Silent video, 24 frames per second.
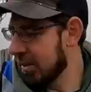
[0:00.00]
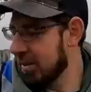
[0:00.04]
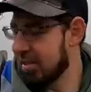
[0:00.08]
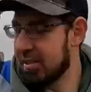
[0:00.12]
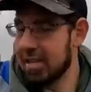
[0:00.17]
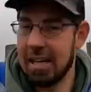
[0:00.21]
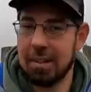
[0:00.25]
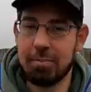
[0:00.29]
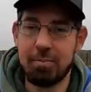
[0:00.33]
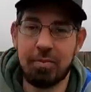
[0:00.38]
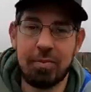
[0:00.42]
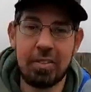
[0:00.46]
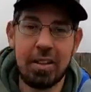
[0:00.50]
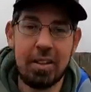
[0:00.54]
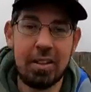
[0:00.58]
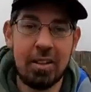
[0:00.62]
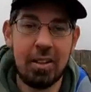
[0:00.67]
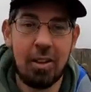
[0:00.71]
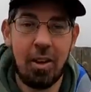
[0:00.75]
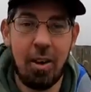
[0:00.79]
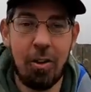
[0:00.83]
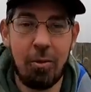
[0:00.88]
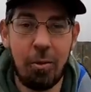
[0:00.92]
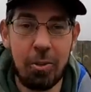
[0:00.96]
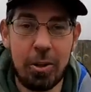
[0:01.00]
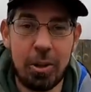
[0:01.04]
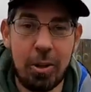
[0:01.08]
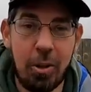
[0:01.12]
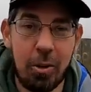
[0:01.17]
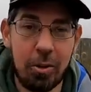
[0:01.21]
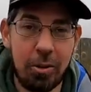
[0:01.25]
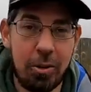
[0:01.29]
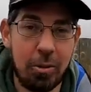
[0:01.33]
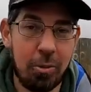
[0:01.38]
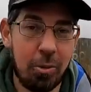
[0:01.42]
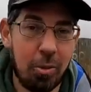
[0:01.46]
But um, I've already
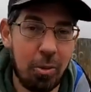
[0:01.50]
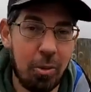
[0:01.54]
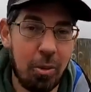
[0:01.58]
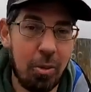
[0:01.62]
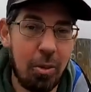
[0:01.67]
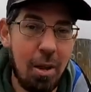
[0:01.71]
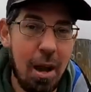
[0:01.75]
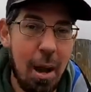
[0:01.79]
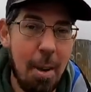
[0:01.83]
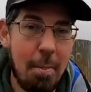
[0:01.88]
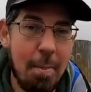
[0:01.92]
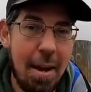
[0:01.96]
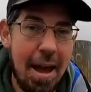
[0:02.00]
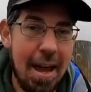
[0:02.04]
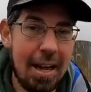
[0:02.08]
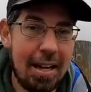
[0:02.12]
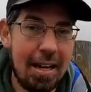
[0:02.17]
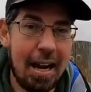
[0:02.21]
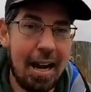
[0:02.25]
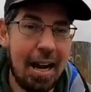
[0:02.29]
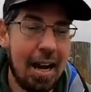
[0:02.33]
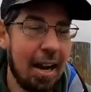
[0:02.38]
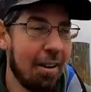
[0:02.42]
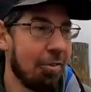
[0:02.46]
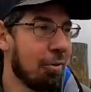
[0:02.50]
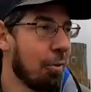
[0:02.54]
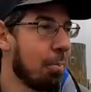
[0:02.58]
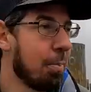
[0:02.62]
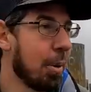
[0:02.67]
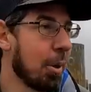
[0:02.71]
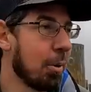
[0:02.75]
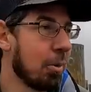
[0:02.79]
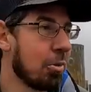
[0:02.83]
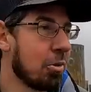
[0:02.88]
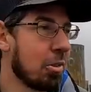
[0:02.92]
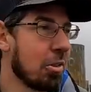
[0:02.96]
gone through a bag and a half of
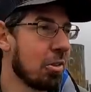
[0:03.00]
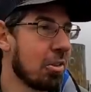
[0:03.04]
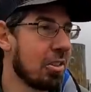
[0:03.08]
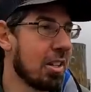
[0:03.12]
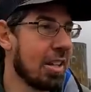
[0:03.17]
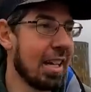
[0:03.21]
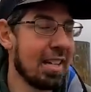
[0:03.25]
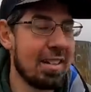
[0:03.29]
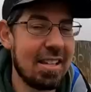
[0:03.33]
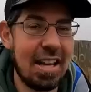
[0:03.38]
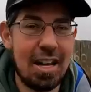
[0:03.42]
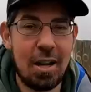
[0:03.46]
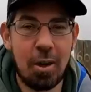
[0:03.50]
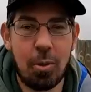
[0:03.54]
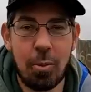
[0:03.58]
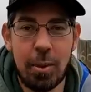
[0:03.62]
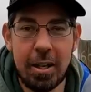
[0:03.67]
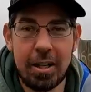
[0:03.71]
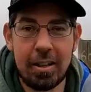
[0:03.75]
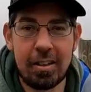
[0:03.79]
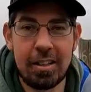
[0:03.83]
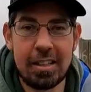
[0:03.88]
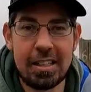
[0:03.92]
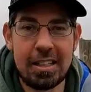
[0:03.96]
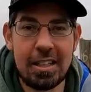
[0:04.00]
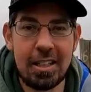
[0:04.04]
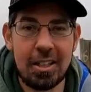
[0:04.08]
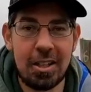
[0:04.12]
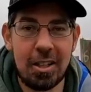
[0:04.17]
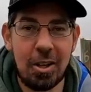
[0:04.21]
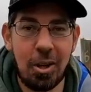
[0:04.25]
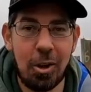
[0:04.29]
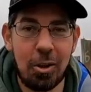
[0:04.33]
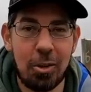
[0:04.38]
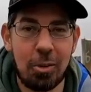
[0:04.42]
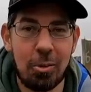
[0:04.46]
pilchard, so that's how quickly you
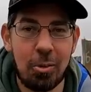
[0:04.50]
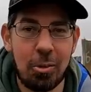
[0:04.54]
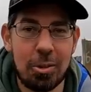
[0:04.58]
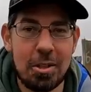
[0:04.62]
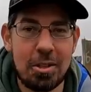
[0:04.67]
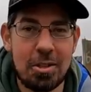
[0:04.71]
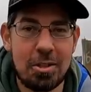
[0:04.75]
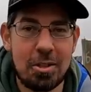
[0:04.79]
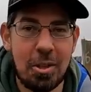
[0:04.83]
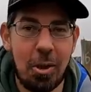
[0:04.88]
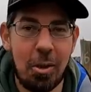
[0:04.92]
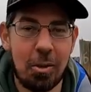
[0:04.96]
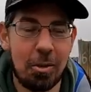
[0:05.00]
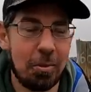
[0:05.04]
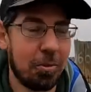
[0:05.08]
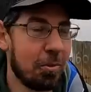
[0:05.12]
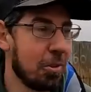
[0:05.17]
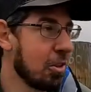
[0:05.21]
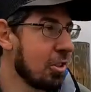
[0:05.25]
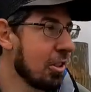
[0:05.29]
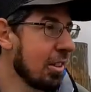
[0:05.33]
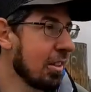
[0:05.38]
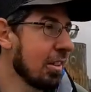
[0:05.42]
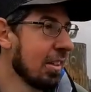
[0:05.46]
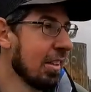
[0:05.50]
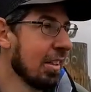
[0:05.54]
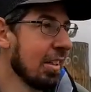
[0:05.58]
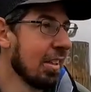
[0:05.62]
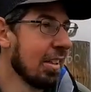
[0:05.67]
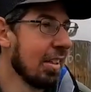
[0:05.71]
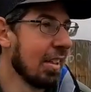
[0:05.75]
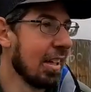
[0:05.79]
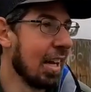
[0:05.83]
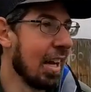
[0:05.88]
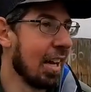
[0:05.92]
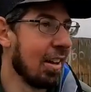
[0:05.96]
can go through this style of fishing.
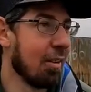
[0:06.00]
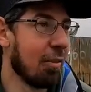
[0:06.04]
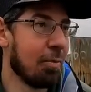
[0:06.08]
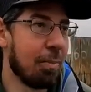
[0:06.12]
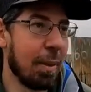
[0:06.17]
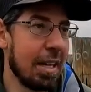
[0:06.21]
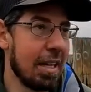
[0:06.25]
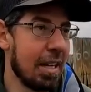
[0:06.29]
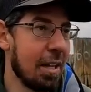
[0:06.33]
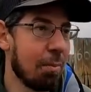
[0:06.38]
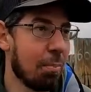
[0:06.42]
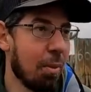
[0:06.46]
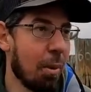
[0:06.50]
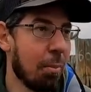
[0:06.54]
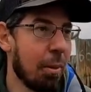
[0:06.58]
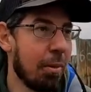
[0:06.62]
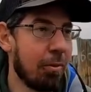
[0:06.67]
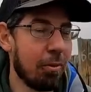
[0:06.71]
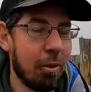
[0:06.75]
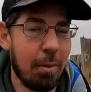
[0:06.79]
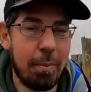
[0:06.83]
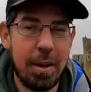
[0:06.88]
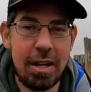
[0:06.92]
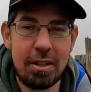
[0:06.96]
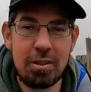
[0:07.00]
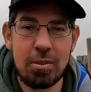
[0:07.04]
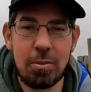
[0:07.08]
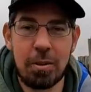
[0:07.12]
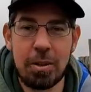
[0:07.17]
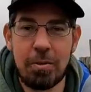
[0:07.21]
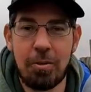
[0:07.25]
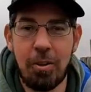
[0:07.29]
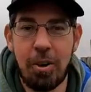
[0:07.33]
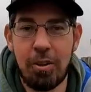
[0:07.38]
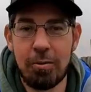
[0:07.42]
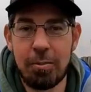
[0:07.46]
And I've been here probably for about
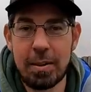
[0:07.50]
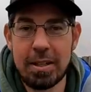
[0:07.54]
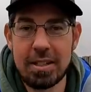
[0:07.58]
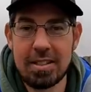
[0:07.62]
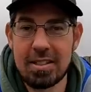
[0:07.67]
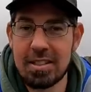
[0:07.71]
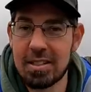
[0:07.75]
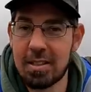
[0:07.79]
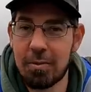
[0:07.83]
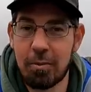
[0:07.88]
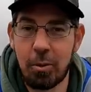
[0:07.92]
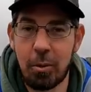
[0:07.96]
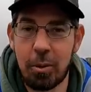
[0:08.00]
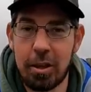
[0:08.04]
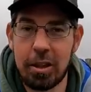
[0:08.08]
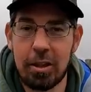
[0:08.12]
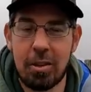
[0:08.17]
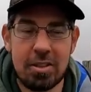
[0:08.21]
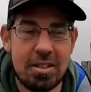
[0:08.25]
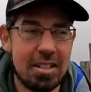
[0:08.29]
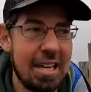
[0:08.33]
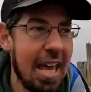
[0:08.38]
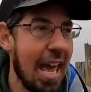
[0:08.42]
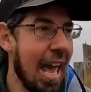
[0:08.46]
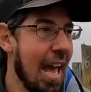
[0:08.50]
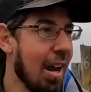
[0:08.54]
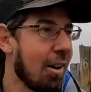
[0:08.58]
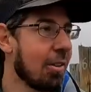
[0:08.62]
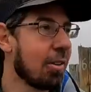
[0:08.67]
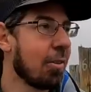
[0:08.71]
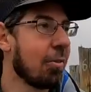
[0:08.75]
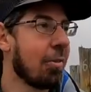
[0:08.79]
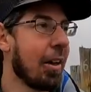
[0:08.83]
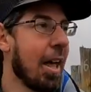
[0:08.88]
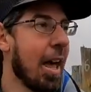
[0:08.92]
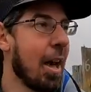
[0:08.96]
25 minutes and I've already lost
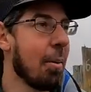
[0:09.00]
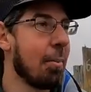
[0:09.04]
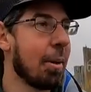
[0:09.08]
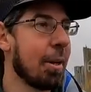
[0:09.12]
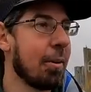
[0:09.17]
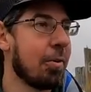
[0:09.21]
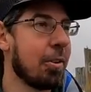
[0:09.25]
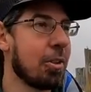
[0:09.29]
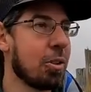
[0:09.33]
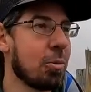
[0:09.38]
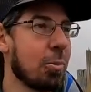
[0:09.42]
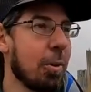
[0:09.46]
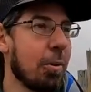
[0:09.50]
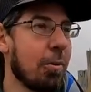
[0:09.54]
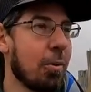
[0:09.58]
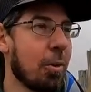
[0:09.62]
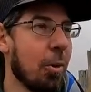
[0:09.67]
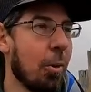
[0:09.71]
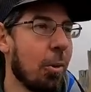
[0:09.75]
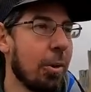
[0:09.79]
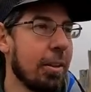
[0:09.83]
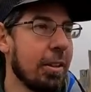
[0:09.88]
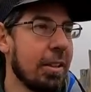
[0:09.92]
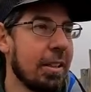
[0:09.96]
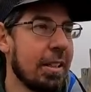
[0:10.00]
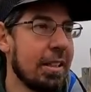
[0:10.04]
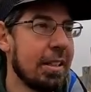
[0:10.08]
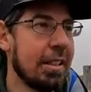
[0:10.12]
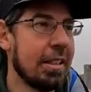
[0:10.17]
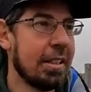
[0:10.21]
count of how many fish we've caught